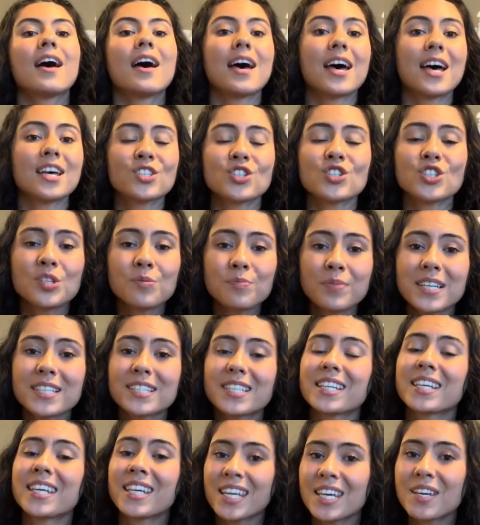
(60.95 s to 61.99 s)
Estrogen plays a
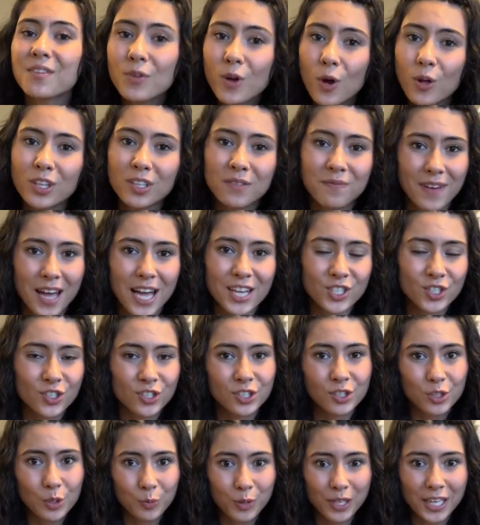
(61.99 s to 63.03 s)
key role in vaginal
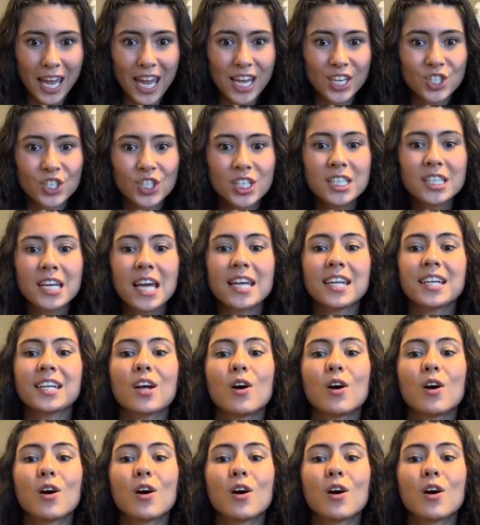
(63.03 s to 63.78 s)
lubrication and it